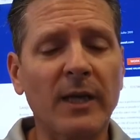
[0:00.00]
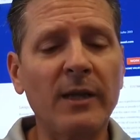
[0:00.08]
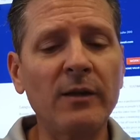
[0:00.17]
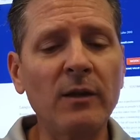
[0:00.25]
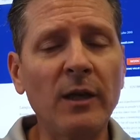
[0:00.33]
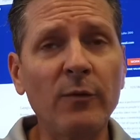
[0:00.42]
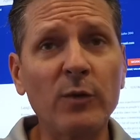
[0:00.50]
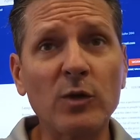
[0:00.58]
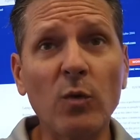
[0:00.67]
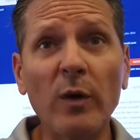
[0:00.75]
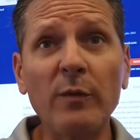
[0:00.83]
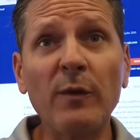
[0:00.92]
and they're left with
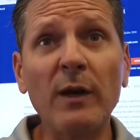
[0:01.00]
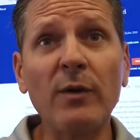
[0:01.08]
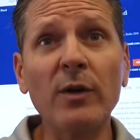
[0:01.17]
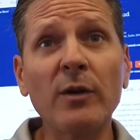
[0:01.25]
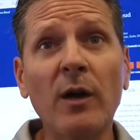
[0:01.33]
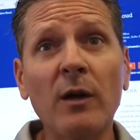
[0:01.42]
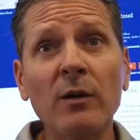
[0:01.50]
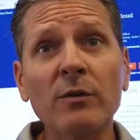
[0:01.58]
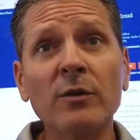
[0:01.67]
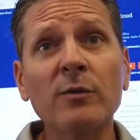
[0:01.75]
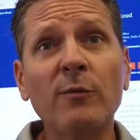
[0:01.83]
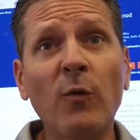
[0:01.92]

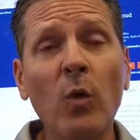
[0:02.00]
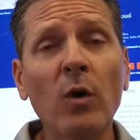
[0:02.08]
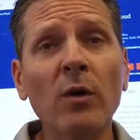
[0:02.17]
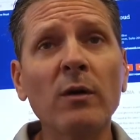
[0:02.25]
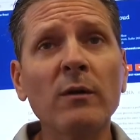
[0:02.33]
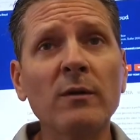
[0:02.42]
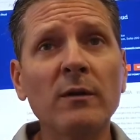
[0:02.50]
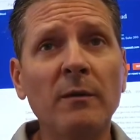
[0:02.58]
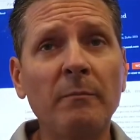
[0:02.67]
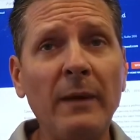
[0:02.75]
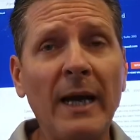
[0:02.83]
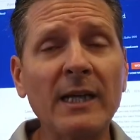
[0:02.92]
$2,500 for the
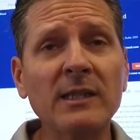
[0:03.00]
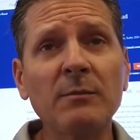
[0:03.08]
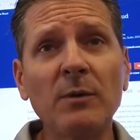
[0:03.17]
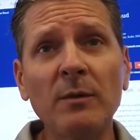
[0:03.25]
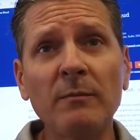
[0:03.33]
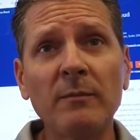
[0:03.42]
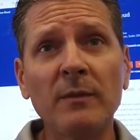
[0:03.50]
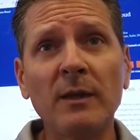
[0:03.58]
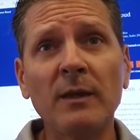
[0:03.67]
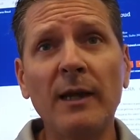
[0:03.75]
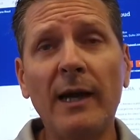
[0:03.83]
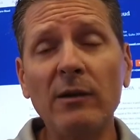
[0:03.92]

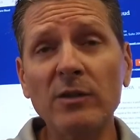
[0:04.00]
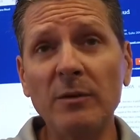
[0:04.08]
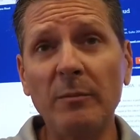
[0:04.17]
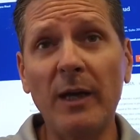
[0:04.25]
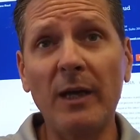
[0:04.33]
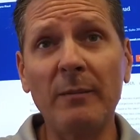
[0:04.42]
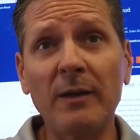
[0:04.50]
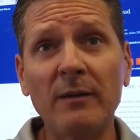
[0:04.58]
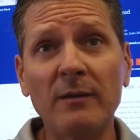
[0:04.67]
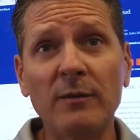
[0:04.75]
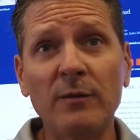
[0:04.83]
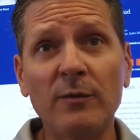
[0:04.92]
maximum housing
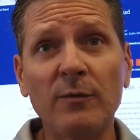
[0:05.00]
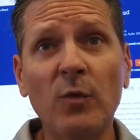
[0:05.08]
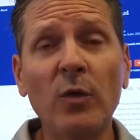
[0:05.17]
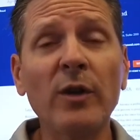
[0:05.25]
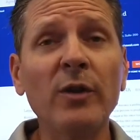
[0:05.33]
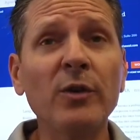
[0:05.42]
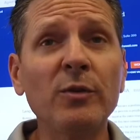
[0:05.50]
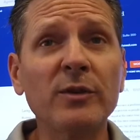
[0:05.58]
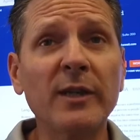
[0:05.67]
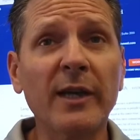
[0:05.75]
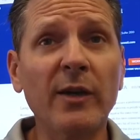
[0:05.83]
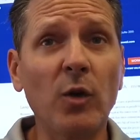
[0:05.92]
payment for their new
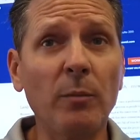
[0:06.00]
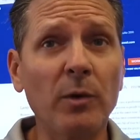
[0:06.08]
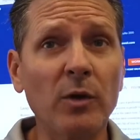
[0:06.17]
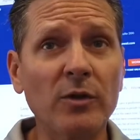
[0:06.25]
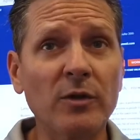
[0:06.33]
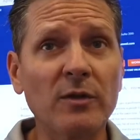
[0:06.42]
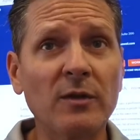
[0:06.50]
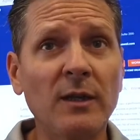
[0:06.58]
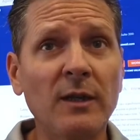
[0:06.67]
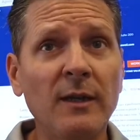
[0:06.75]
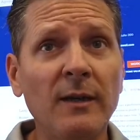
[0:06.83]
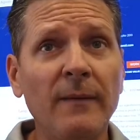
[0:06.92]
second home purchase.
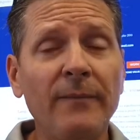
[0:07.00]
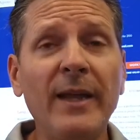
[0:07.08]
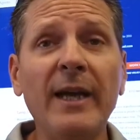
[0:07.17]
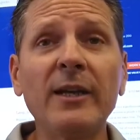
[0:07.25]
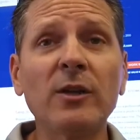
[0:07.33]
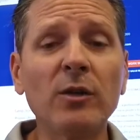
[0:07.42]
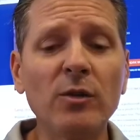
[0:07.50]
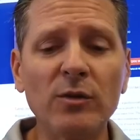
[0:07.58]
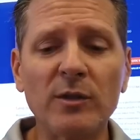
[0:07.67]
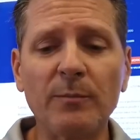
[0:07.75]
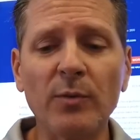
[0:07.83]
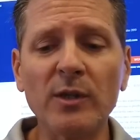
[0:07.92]
That
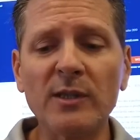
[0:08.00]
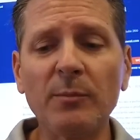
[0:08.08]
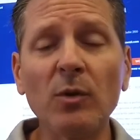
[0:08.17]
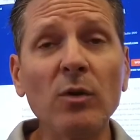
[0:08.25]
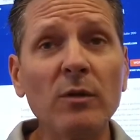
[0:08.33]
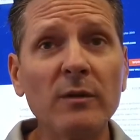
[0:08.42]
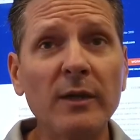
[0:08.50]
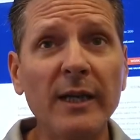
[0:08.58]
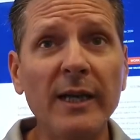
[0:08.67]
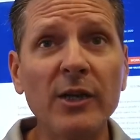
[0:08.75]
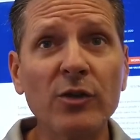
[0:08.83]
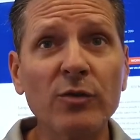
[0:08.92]
includes principal,
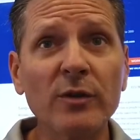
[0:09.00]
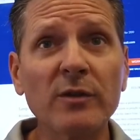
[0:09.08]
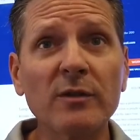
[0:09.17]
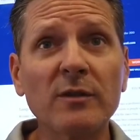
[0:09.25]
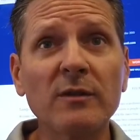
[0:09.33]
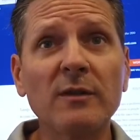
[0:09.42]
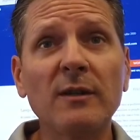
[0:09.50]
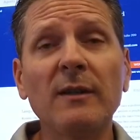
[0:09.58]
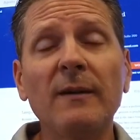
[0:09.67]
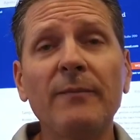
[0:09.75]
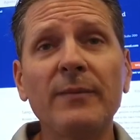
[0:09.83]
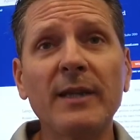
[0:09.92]
interest,
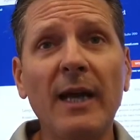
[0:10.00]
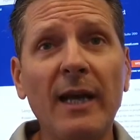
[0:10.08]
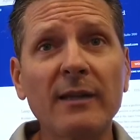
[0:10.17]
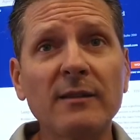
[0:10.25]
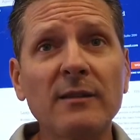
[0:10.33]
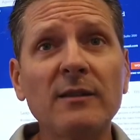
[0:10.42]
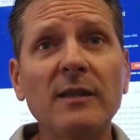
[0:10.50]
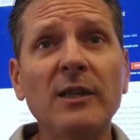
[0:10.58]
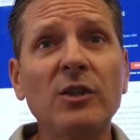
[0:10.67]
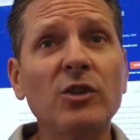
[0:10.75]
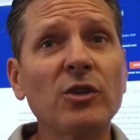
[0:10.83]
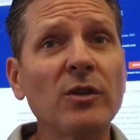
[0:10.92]
taxes,
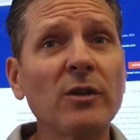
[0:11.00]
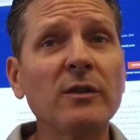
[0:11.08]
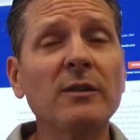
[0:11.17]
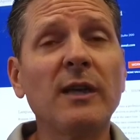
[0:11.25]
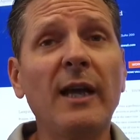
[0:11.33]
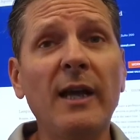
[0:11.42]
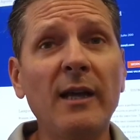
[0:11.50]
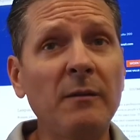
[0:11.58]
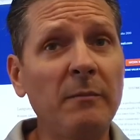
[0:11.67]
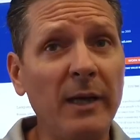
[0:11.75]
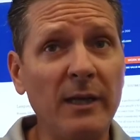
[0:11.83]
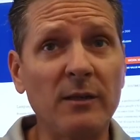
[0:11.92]
insurance,
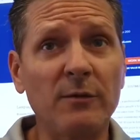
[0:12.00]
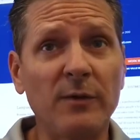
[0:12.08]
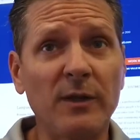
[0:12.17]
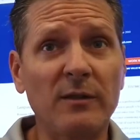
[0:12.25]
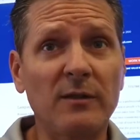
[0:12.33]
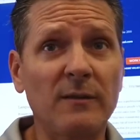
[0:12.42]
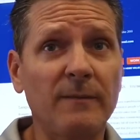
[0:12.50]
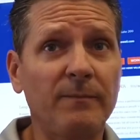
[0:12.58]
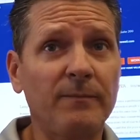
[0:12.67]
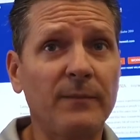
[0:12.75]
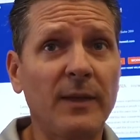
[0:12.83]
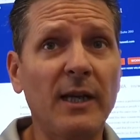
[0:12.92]
and maintenance fees.
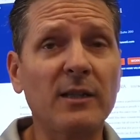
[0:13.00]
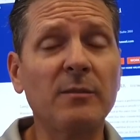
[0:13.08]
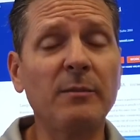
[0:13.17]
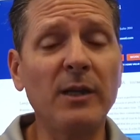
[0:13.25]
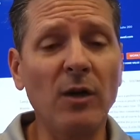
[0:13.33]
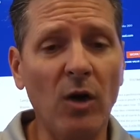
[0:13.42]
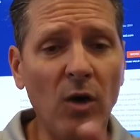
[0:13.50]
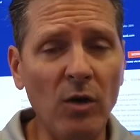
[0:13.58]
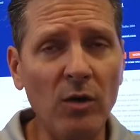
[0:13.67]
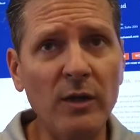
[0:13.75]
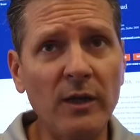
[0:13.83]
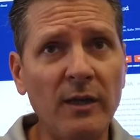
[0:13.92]
It has to be
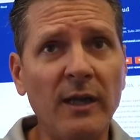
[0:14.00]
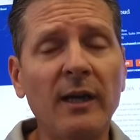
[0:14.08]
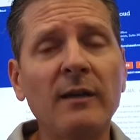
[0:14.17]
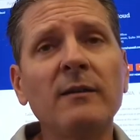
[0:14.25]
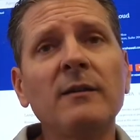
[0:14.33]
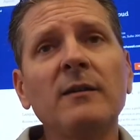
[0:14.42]
all in that